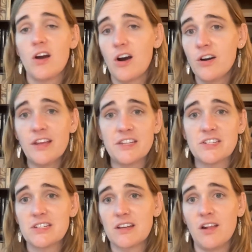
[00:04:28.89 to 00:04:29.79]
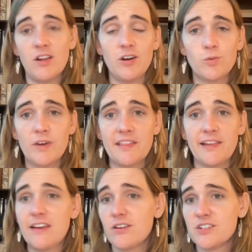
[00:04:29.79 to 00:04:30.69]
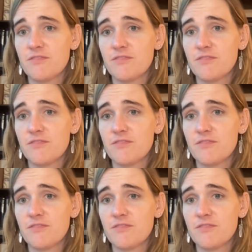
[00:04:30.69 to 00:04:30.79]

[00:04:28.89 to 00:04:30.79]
artists, along with leaders